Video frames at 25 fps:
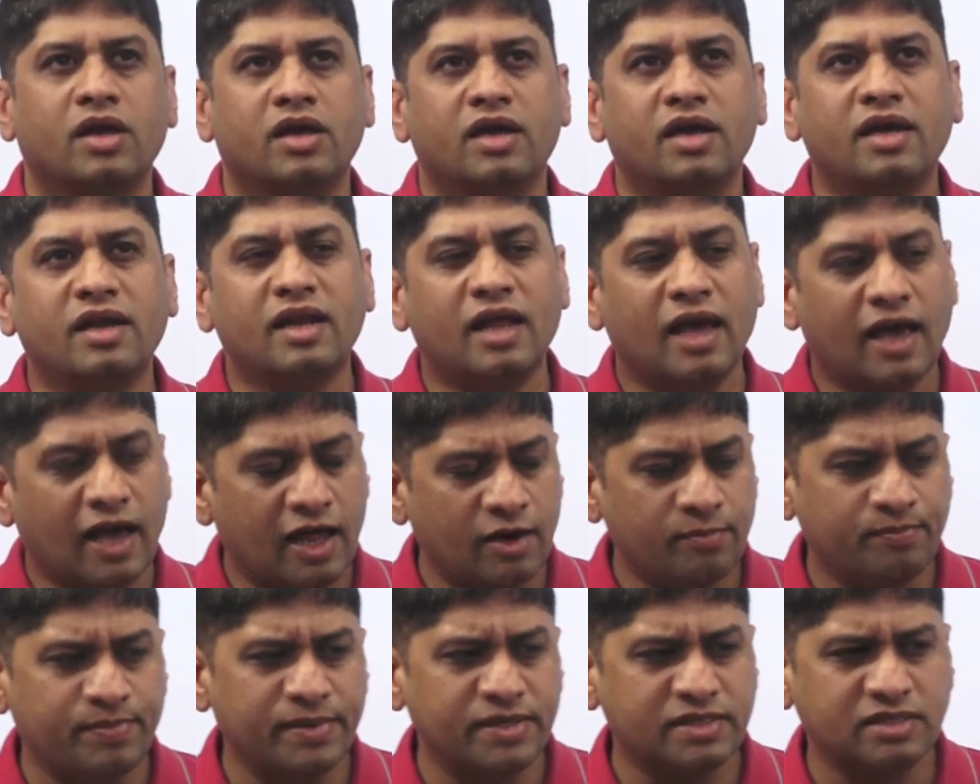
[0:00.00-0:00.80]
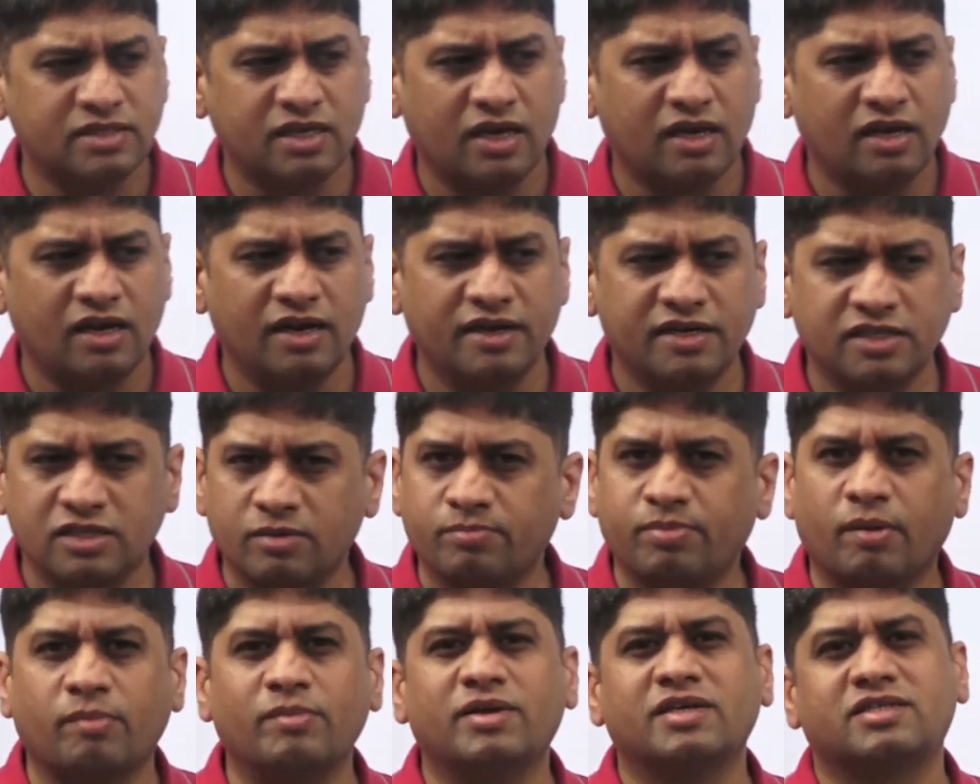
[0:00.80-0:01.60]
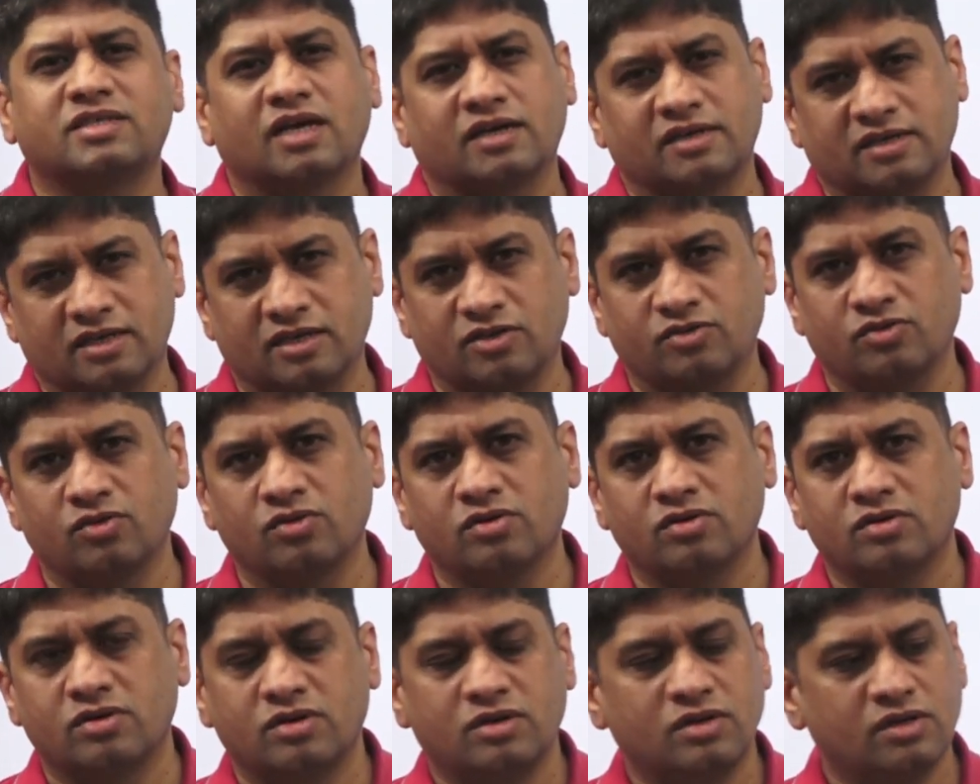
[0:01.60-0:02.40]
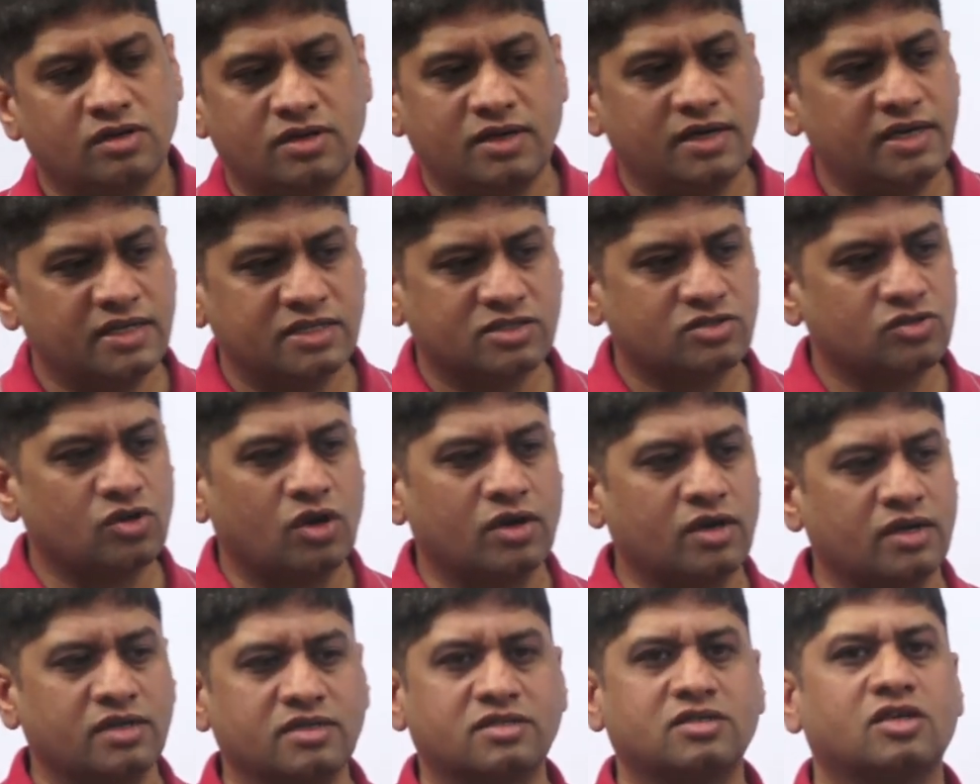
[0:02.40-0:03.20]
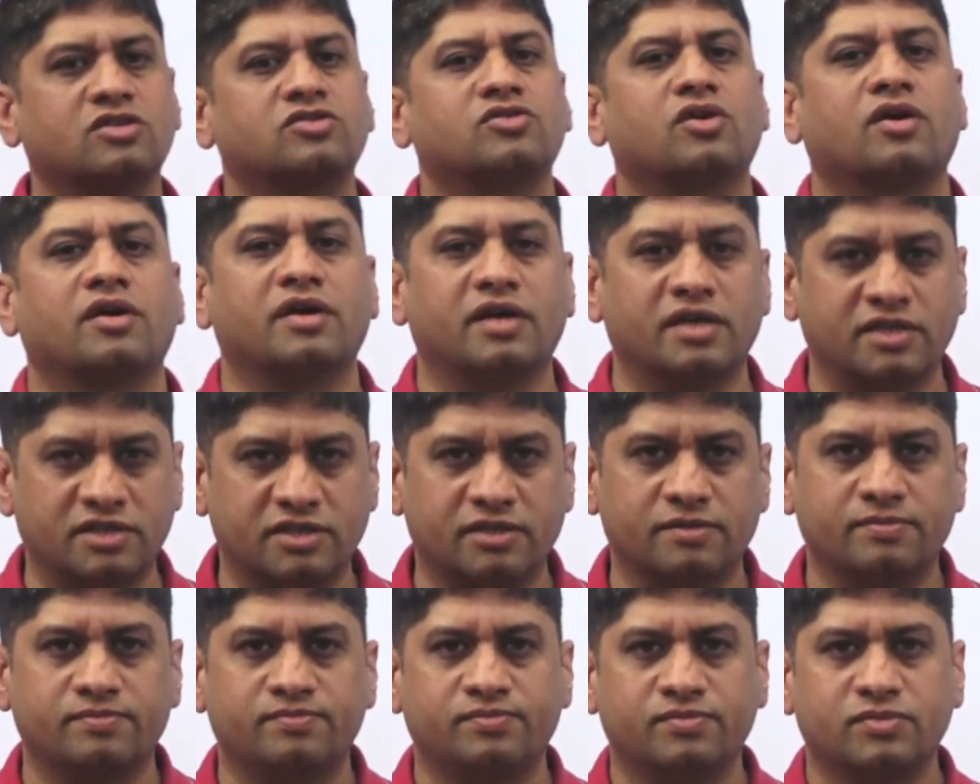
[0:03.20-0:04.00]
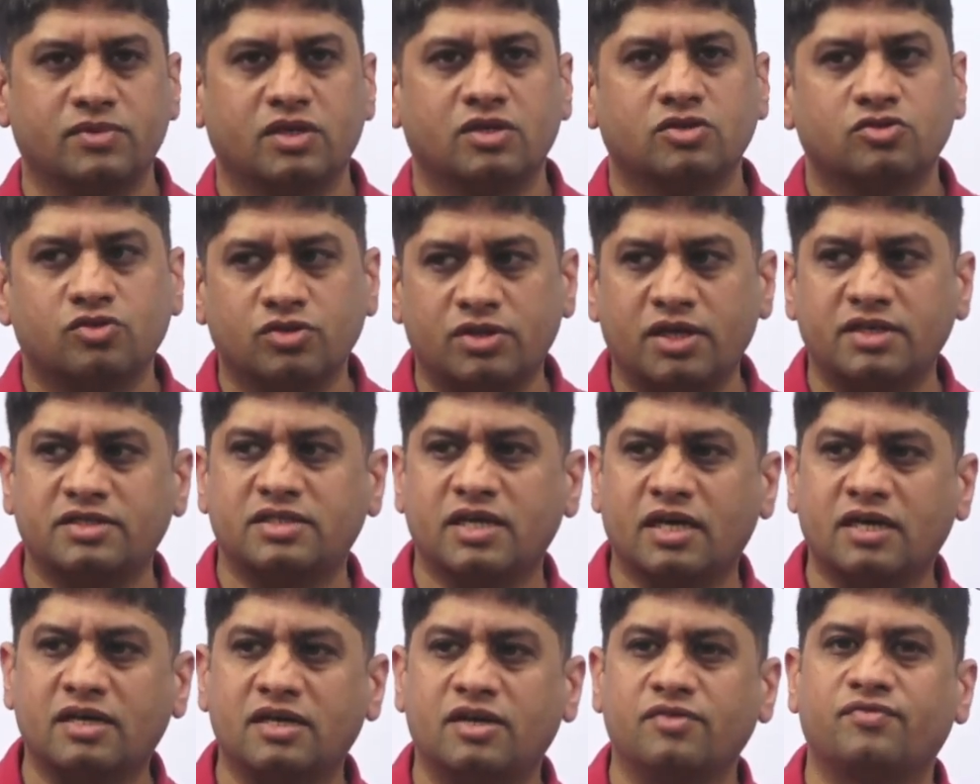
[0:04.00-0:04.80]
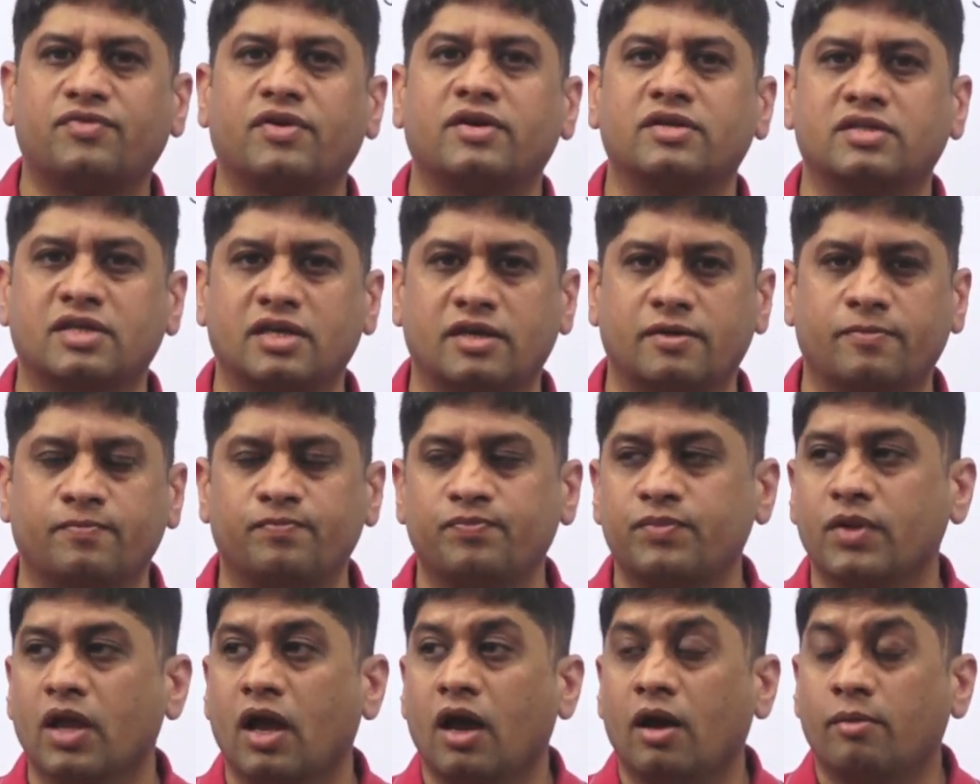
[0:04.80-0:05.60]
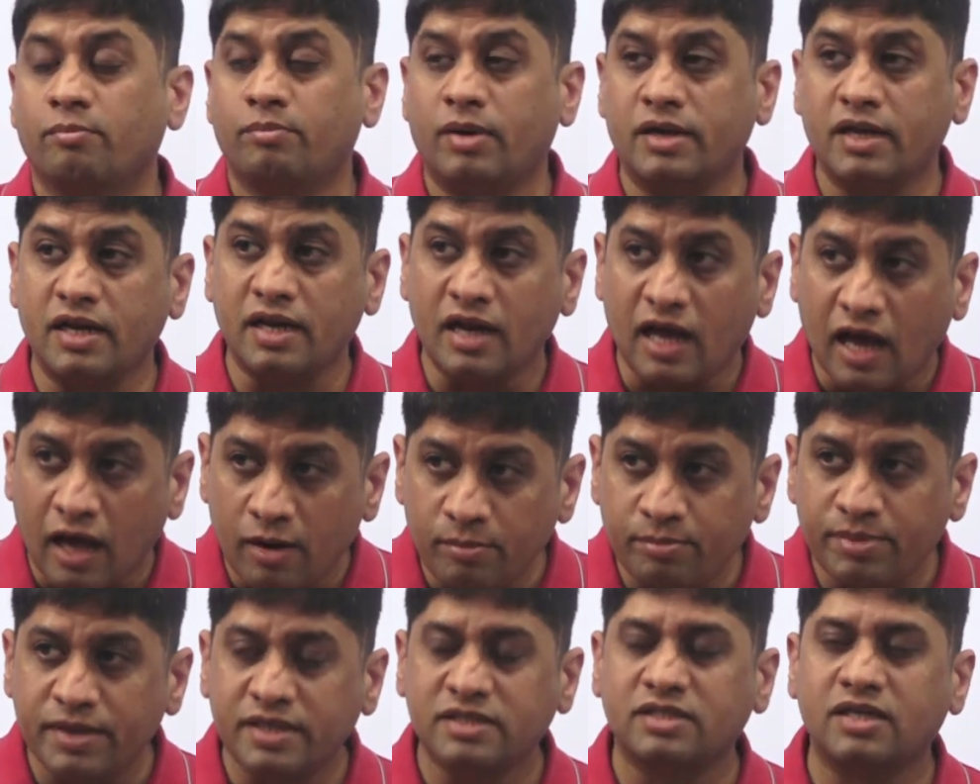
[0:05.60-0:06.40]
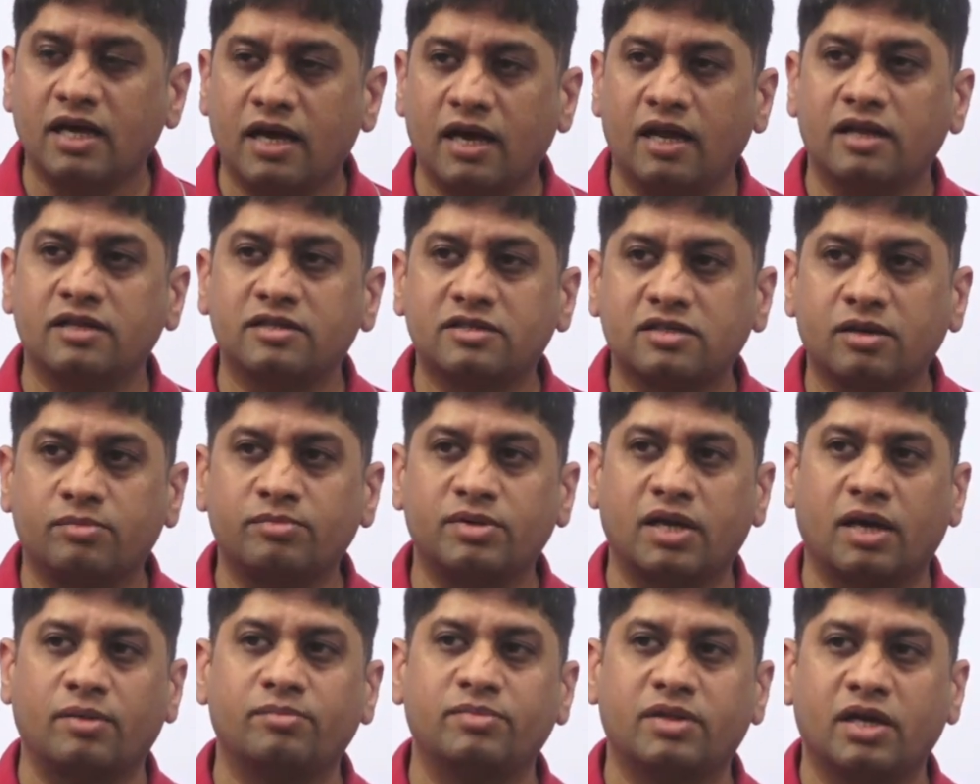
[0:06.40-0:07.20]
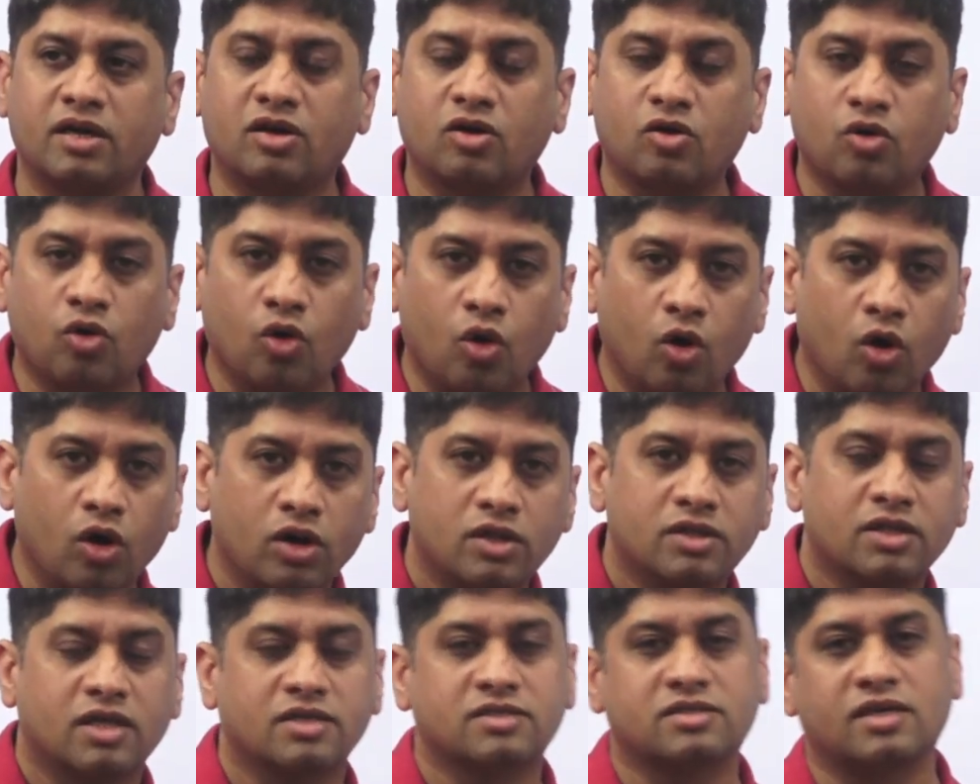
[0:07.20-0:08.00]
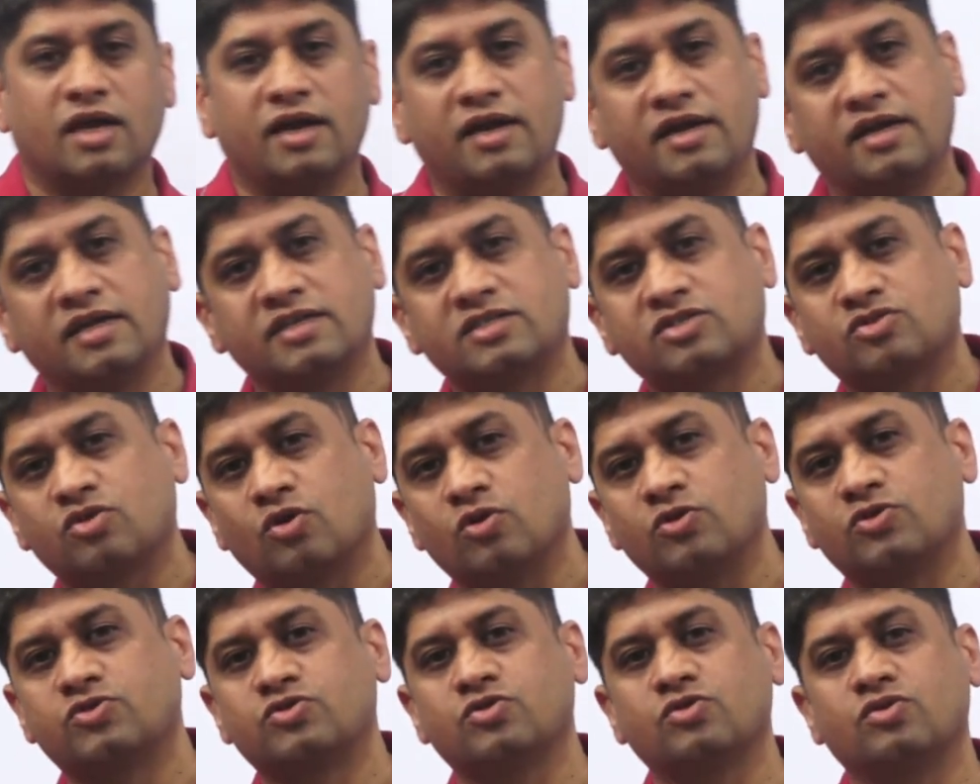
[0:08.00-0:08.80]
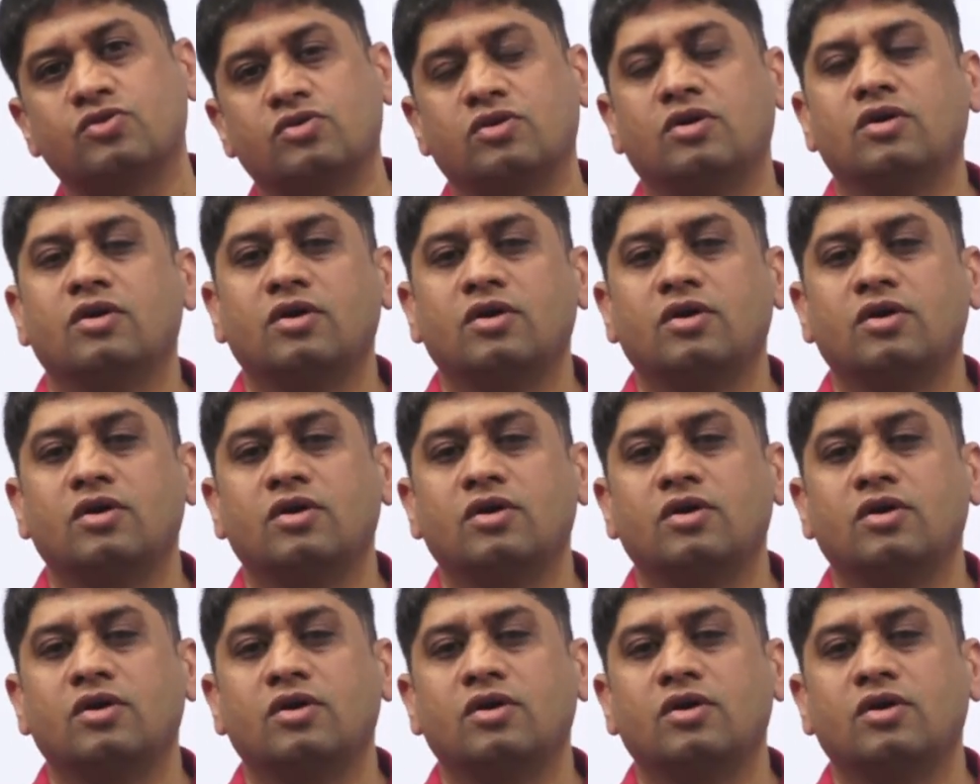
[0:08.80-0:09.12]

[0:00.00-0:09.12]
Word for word: In NPCIL it is a public sector, you know, it is not a research organization, so they check different thing. But in NPCIL sometimes they call the scientist also